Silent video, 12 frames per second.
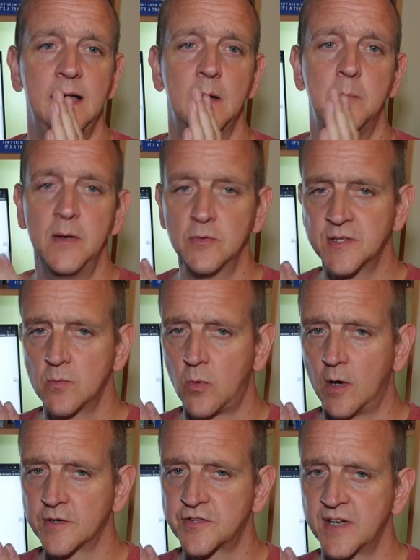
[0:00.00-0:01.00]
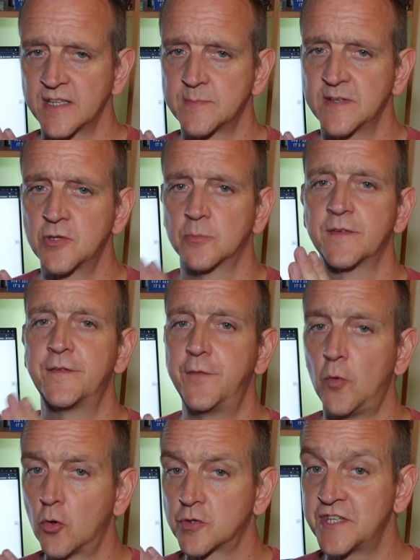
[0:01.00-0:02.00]
built-in wireless transmit up to
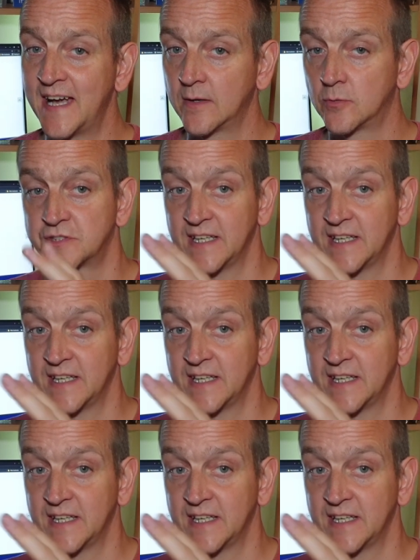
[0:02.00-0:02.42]
4 channels